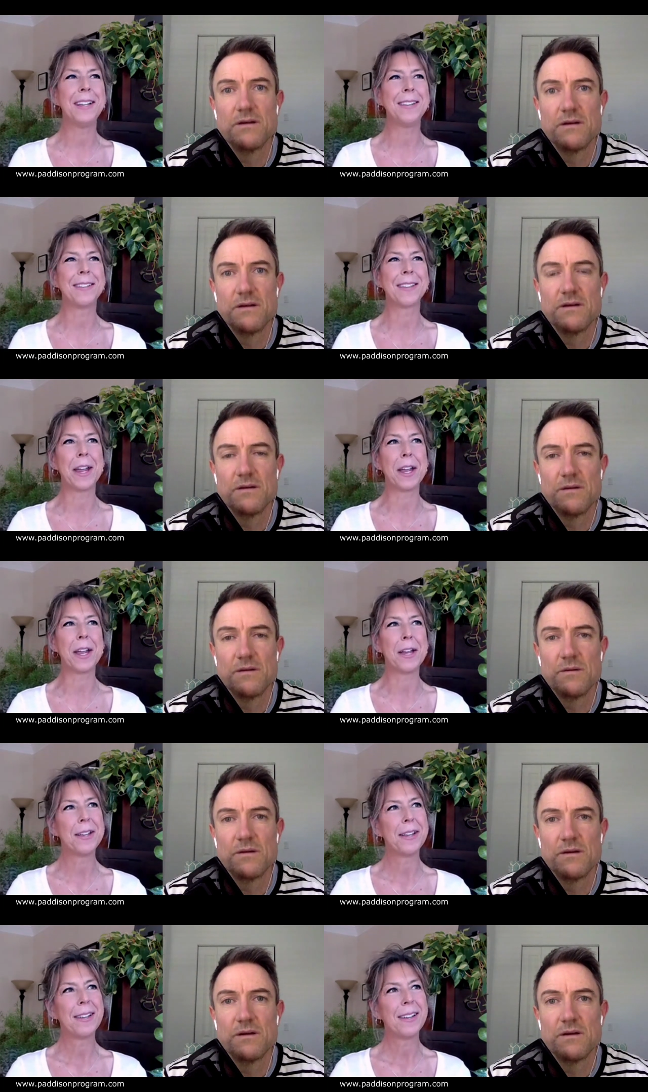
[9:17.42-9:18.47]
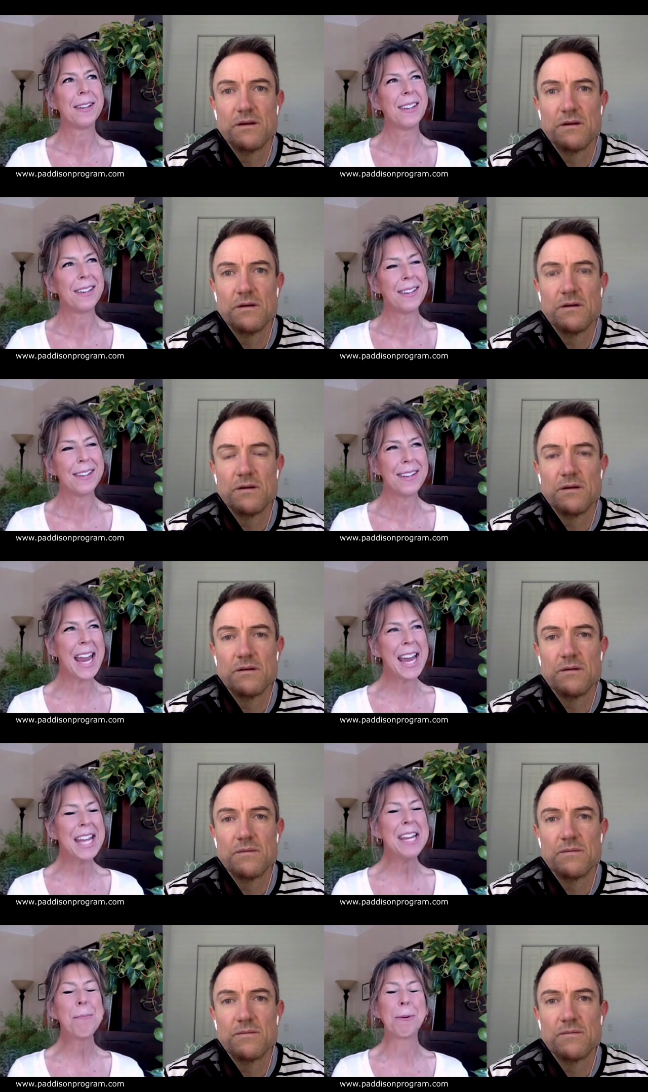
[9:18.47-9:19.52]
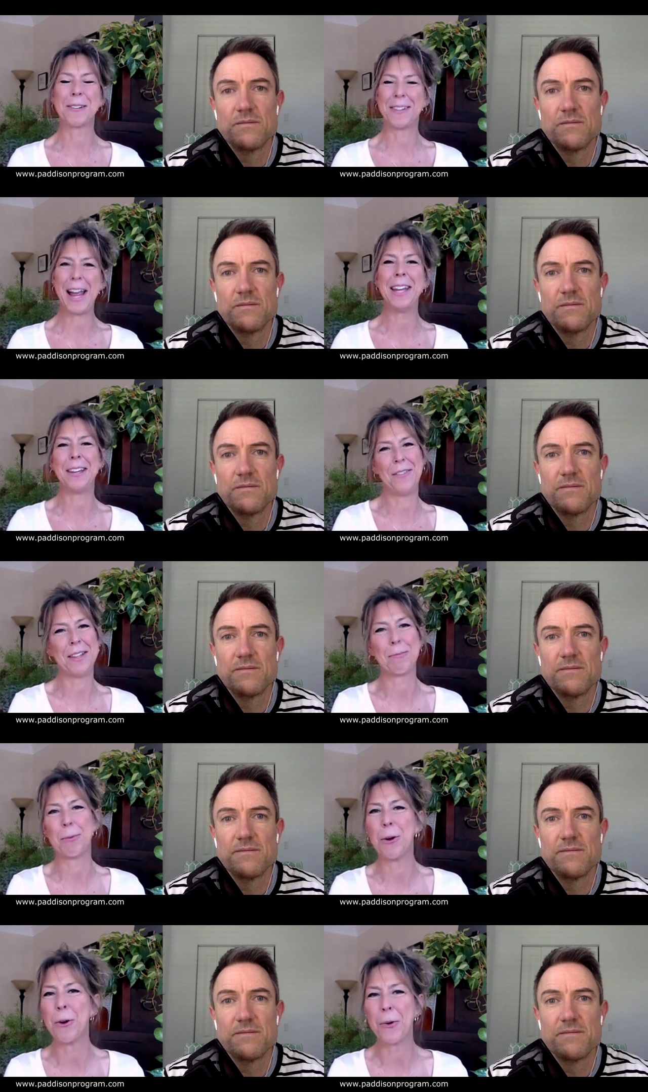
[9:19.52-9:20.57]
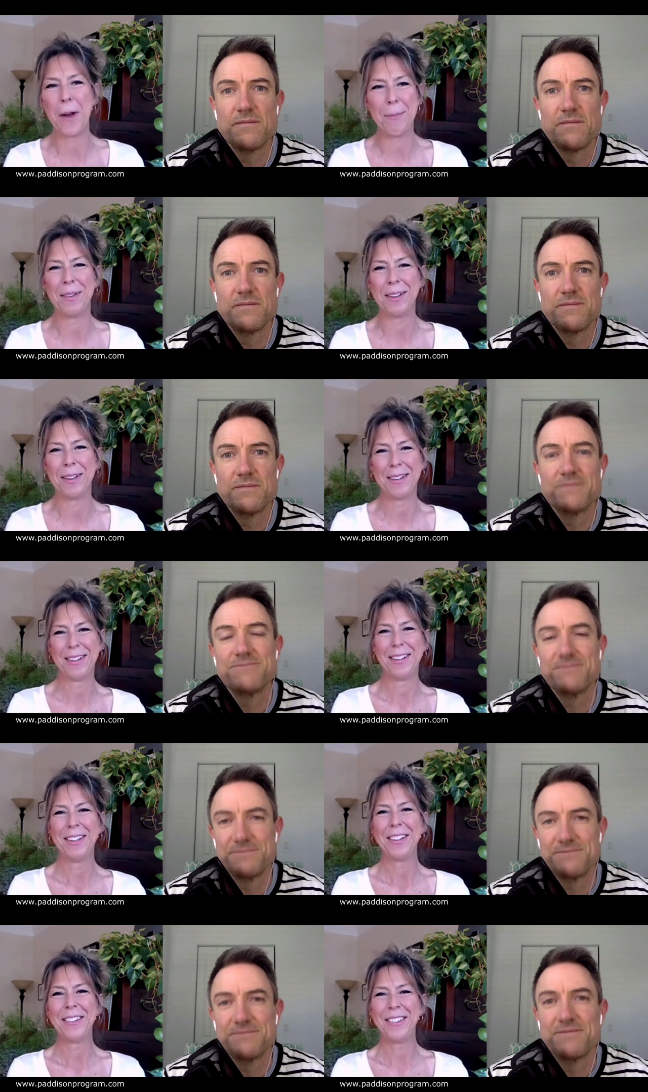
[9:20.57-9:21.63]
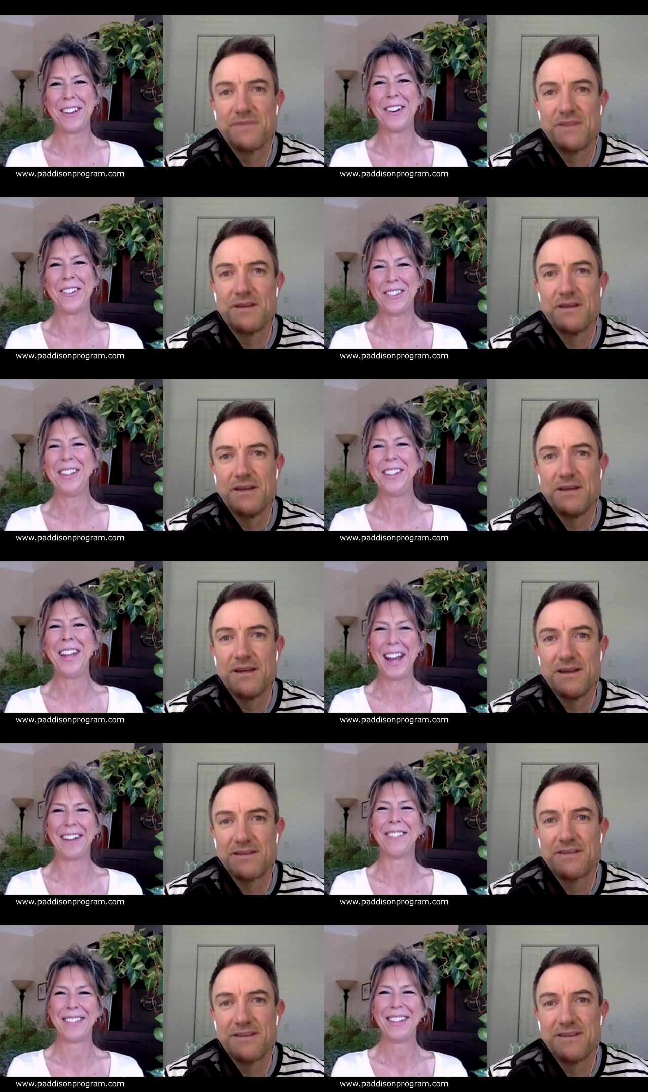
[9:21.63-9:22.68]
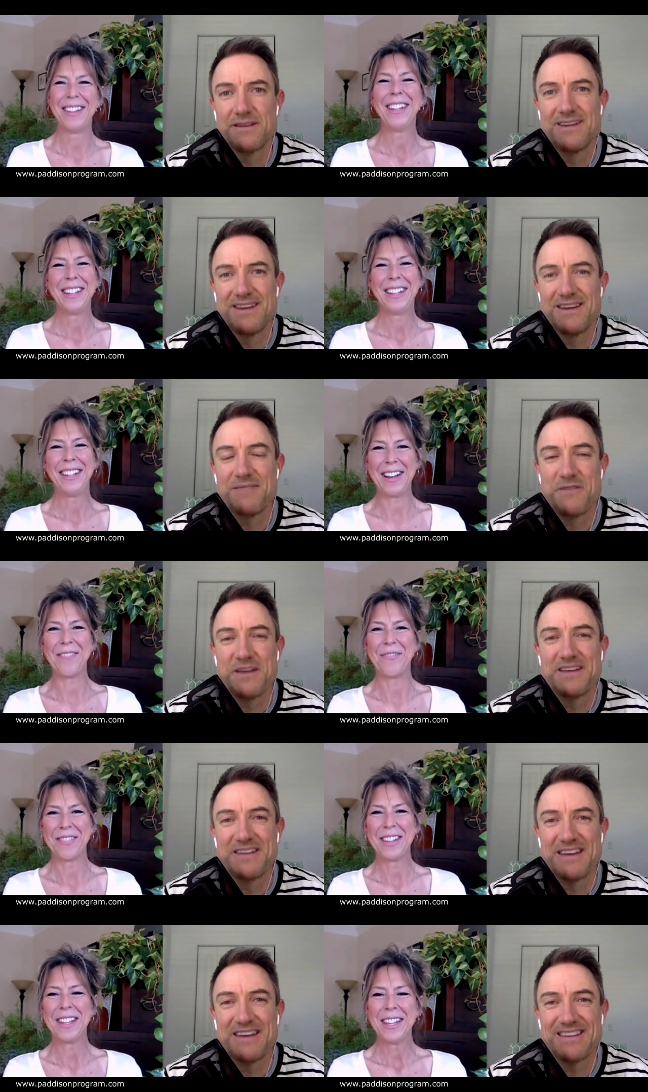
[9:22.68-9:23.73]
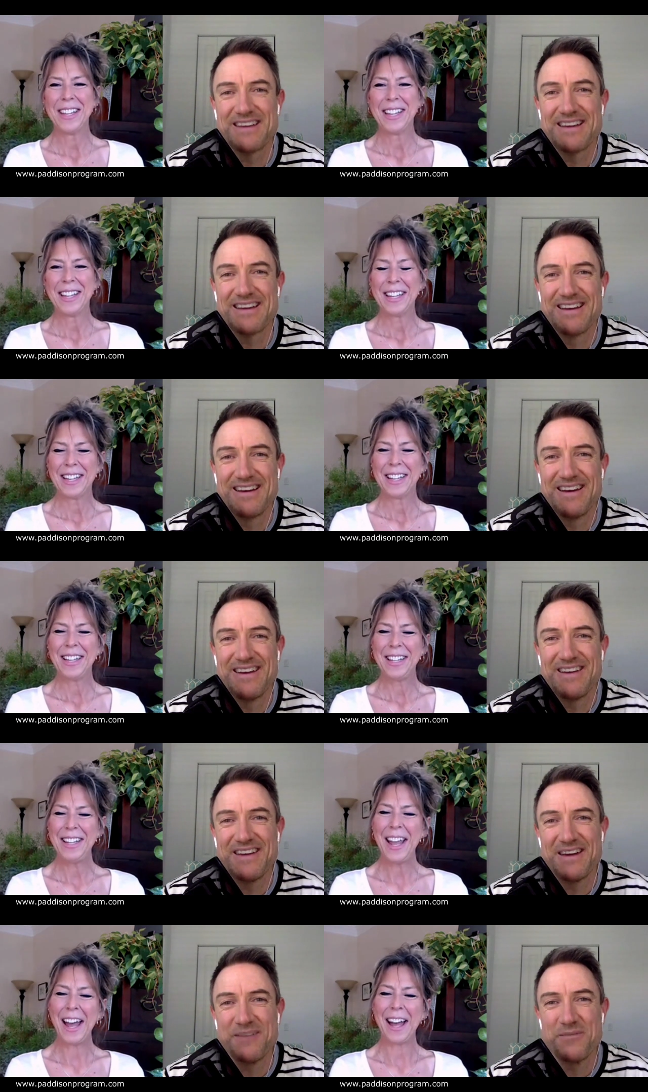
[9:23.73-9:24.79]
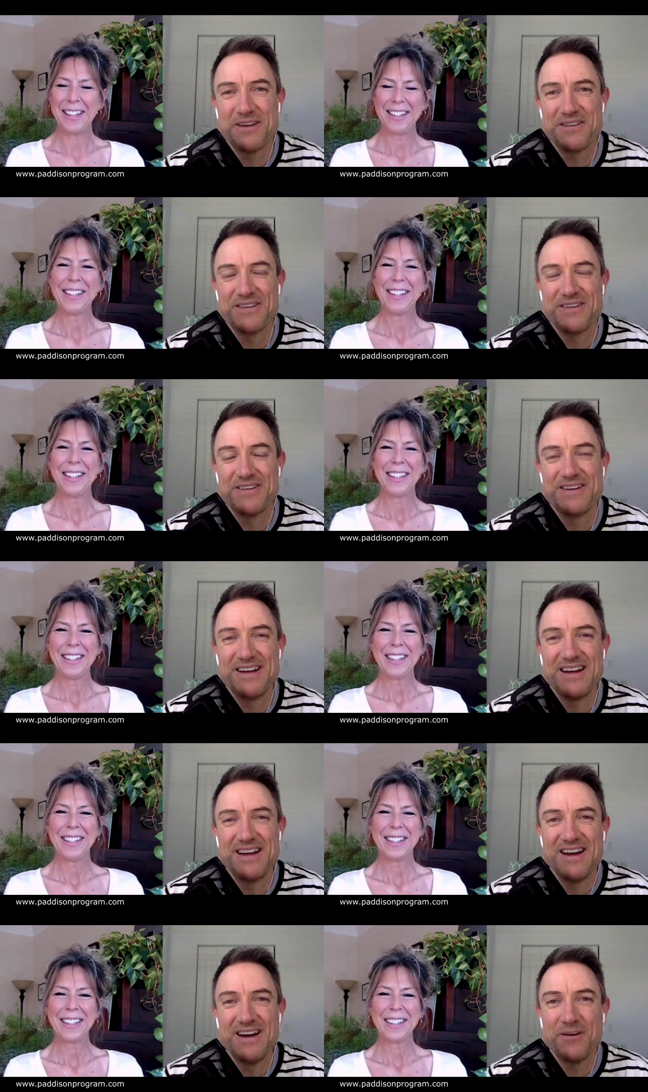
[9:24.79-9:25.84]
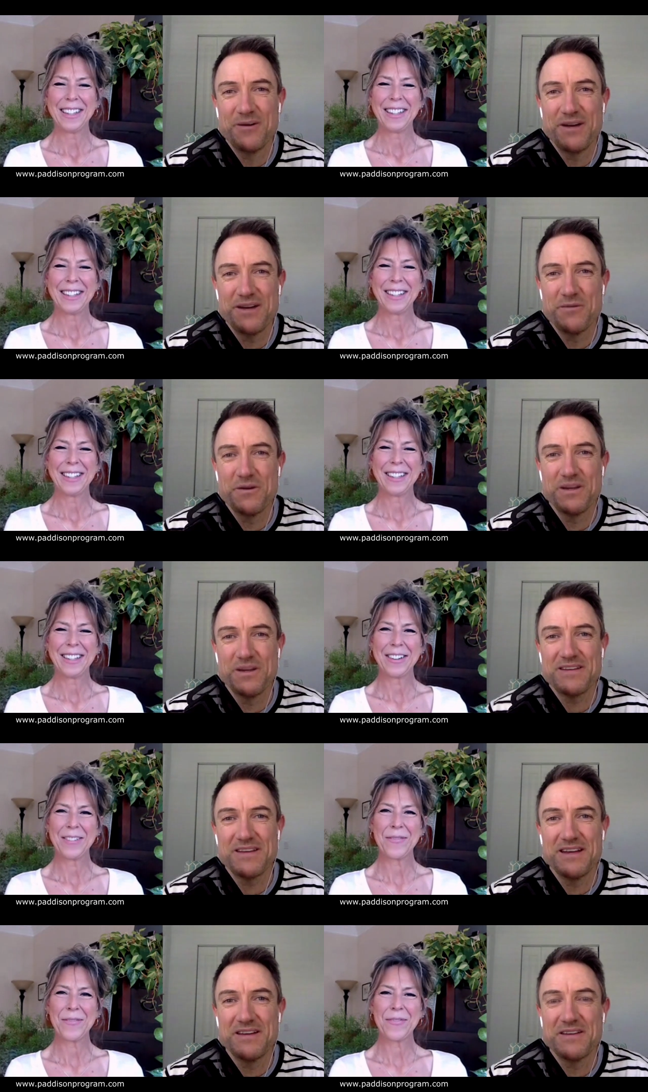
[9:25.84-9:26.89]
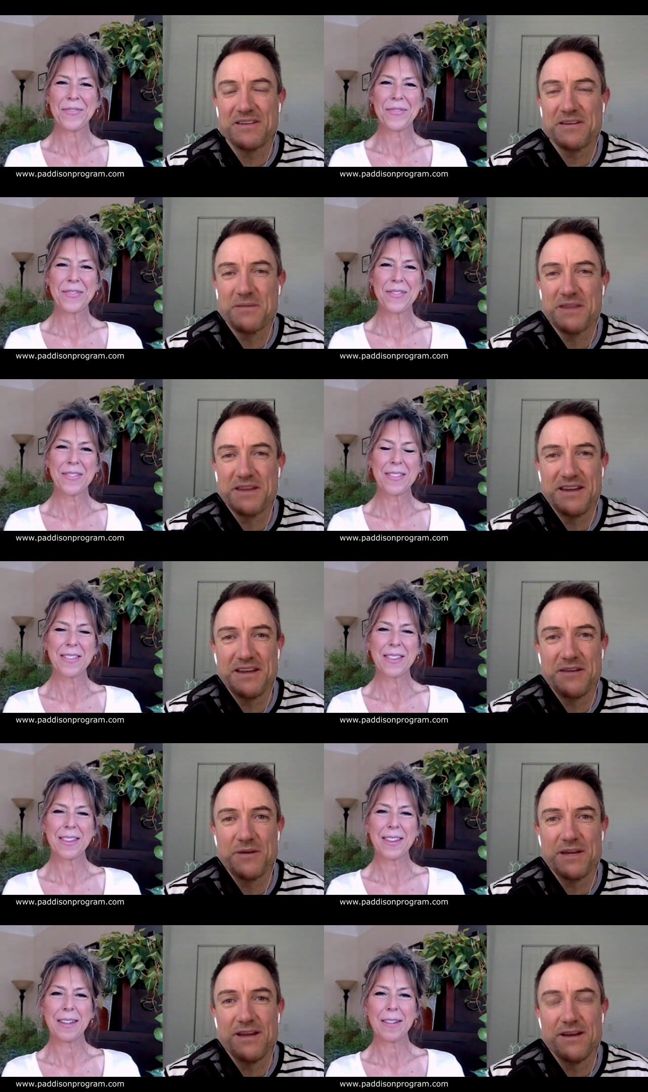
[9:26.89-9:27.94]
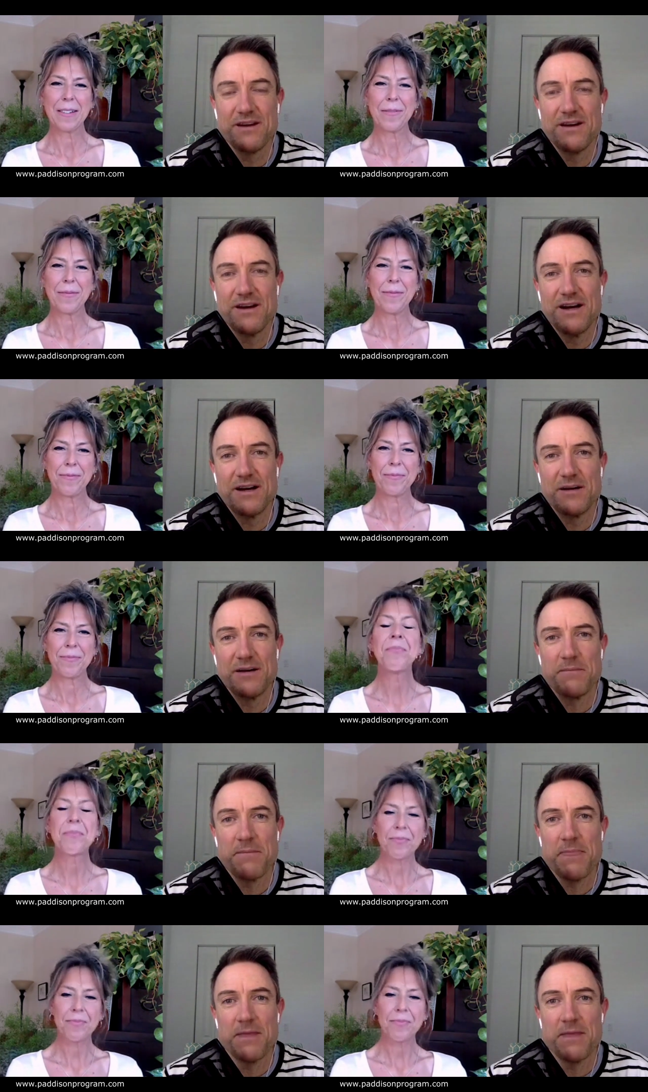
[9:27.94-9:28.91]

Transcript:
Speaker 1: is like eighty percent of this program. Mm. So yes.
Speaker 2: yeah. yeah, yeah, fantastic. Okay, yeah. wonderful. All right, well, let's get into some of the nitty gritty. Um,